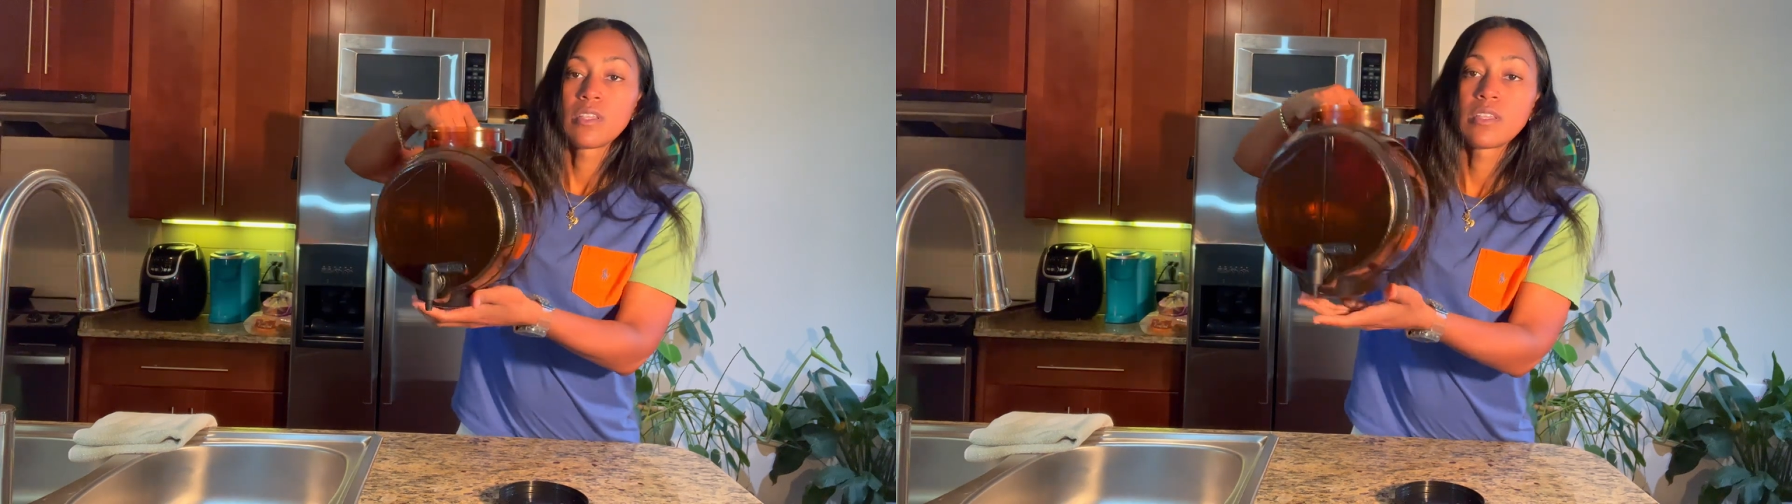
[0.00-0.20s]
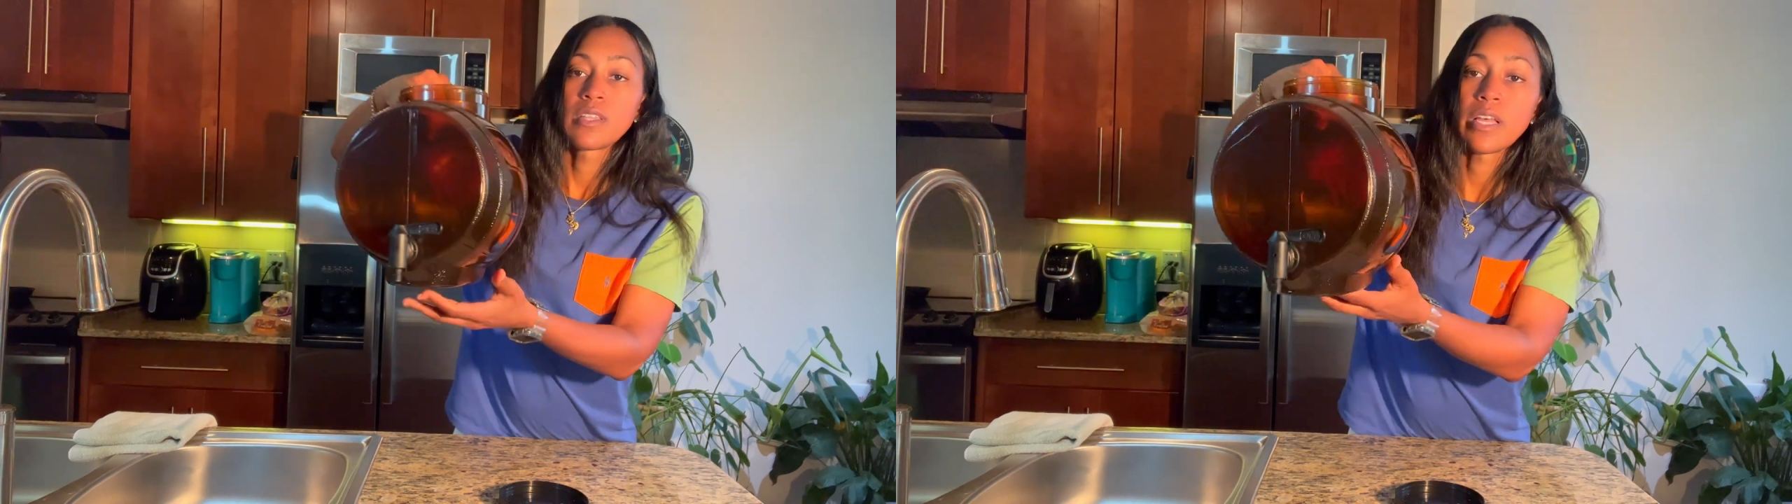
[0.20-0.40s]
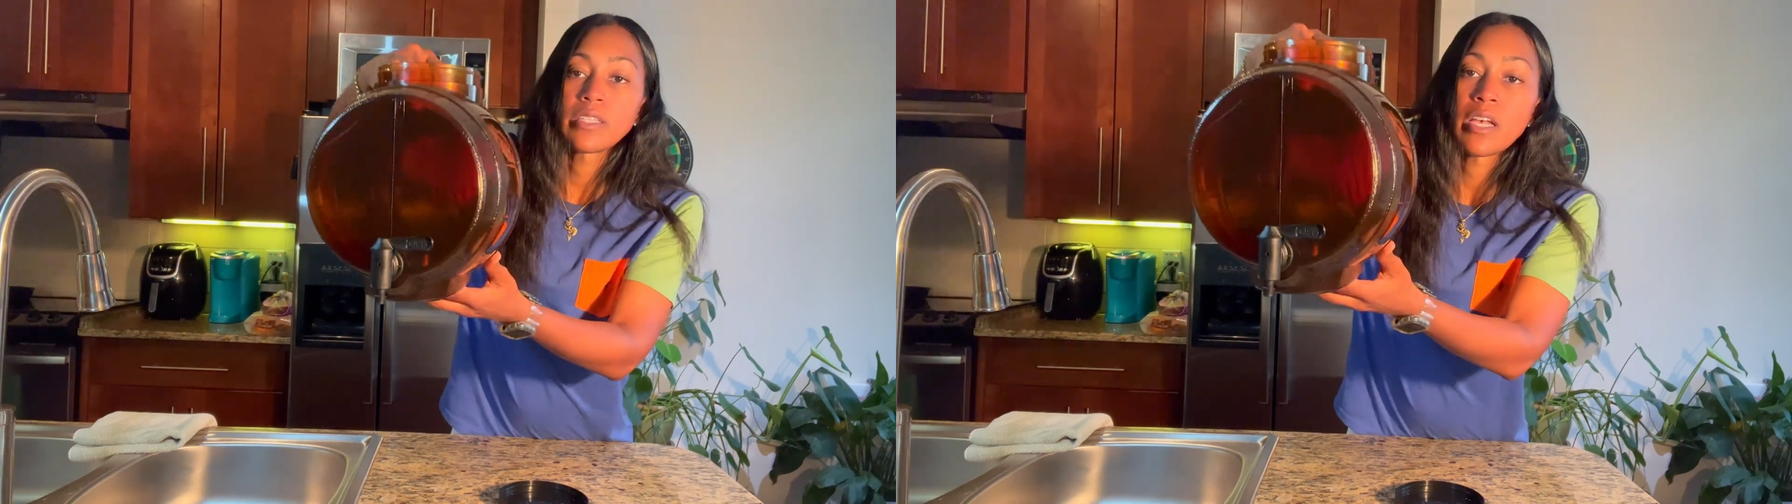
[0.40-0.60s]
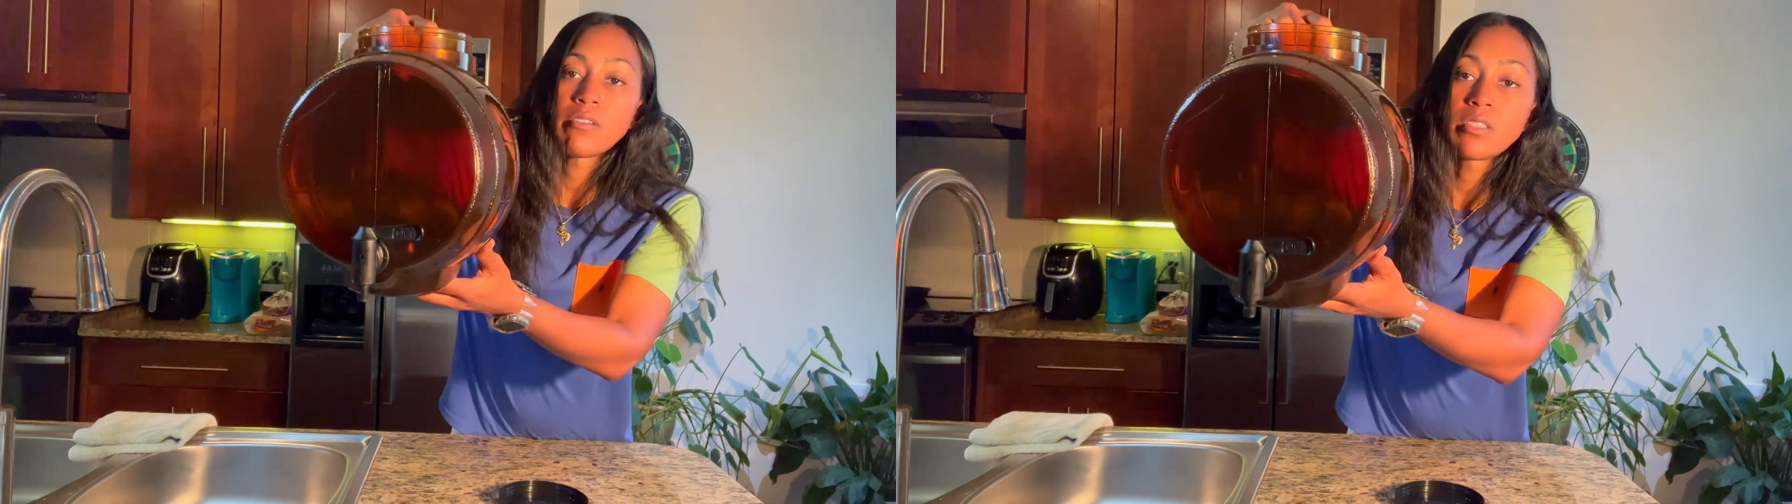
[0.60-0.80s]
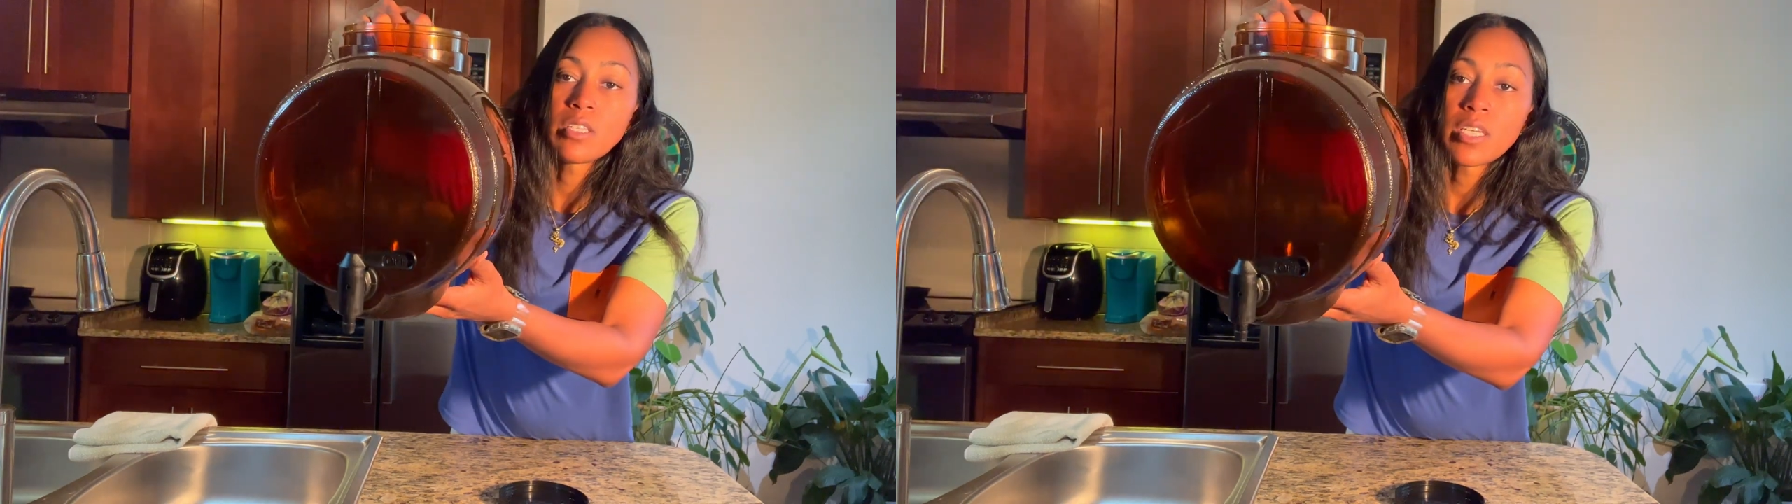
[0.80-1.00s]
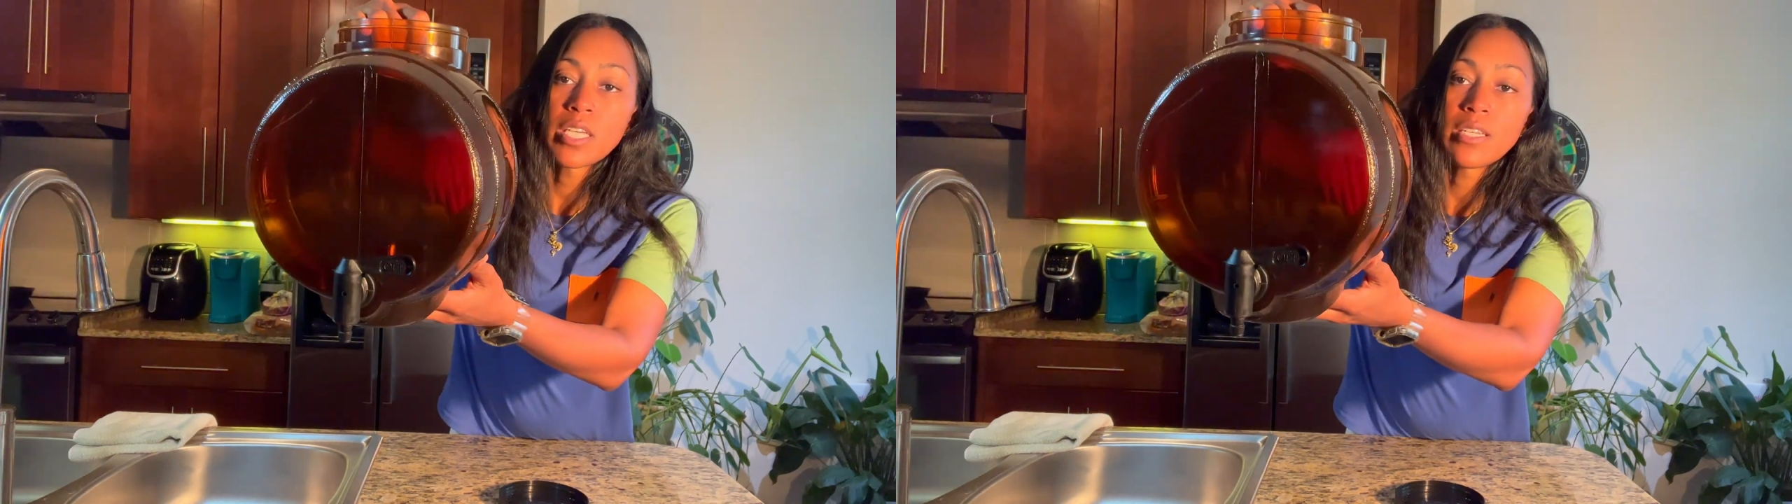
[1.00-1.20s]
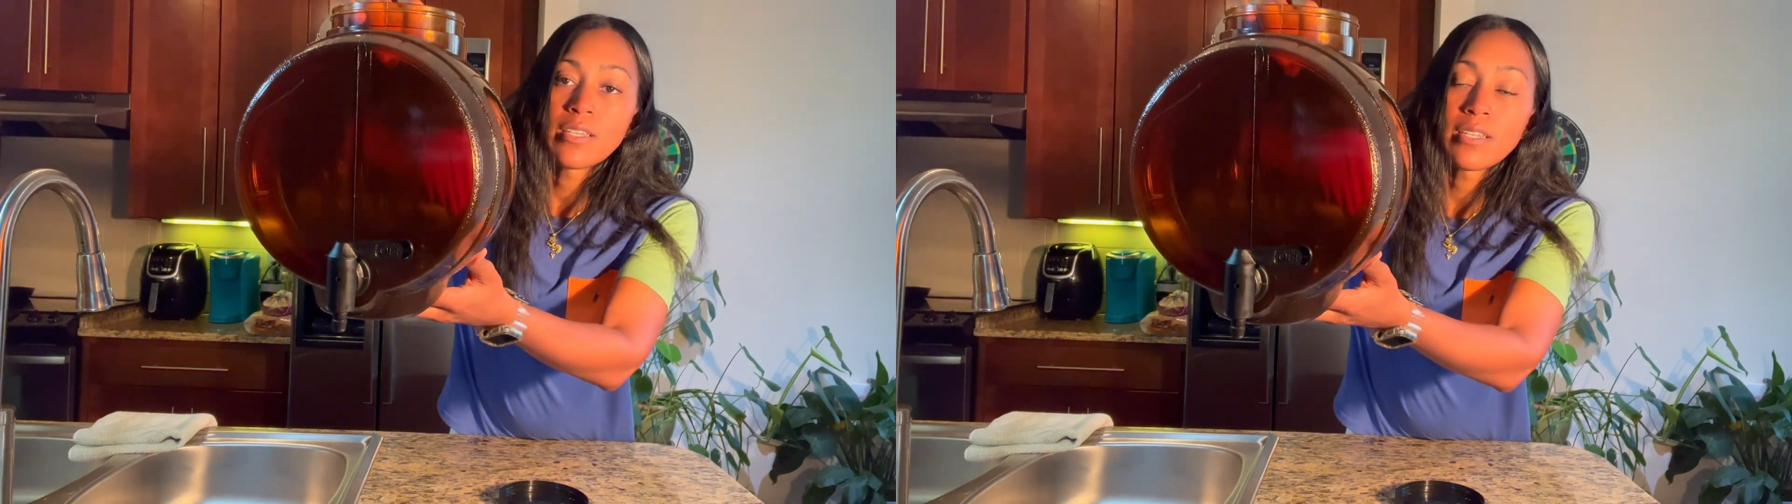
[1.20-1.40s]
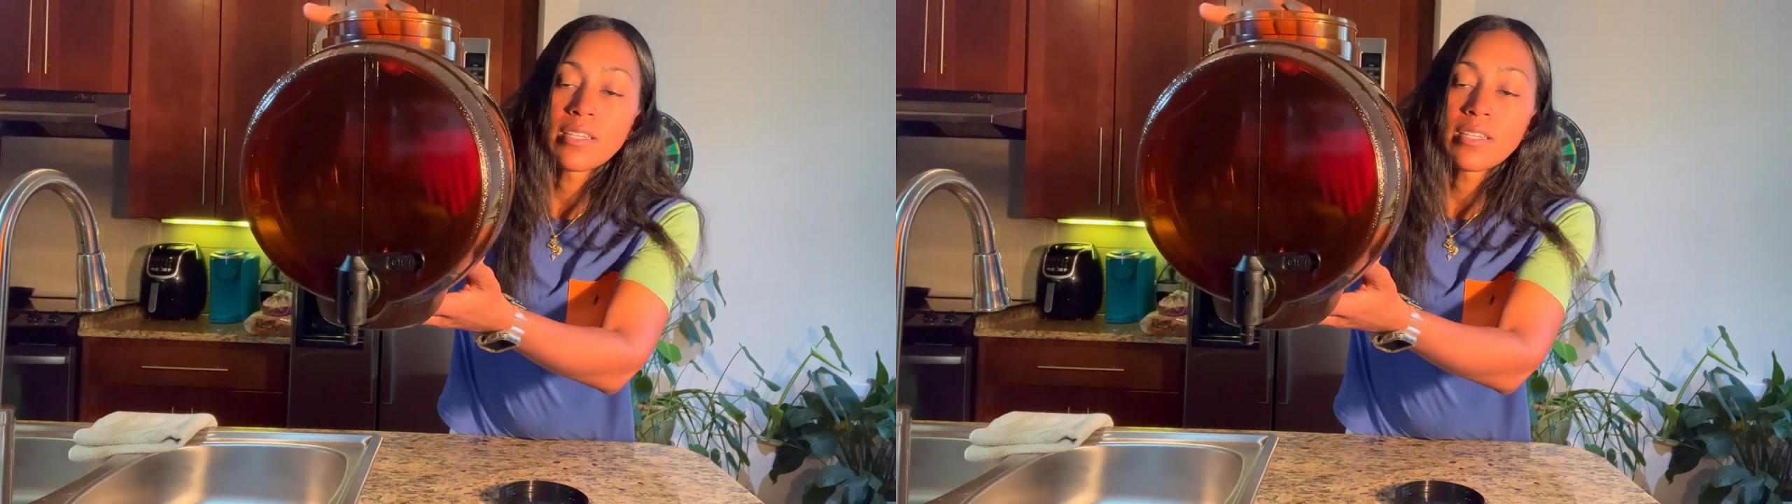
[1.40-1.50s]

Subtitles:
That's how it's looking.